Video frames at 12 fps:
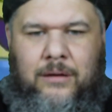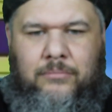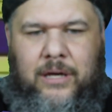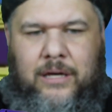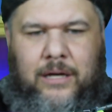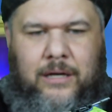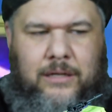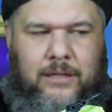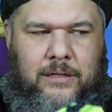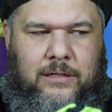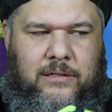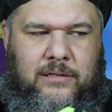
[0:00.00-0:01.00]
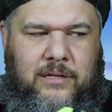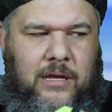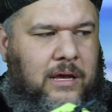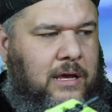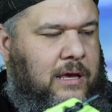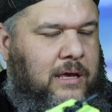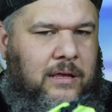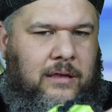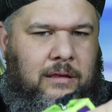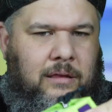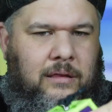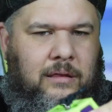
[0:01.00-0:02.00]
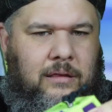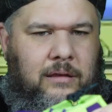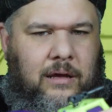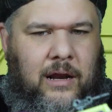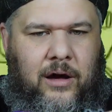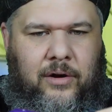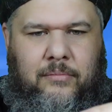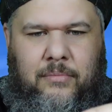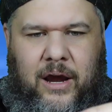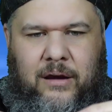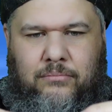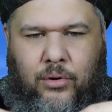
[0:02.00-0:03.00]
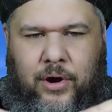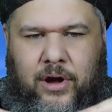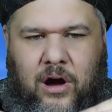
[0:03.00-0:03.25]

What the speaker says: because it might break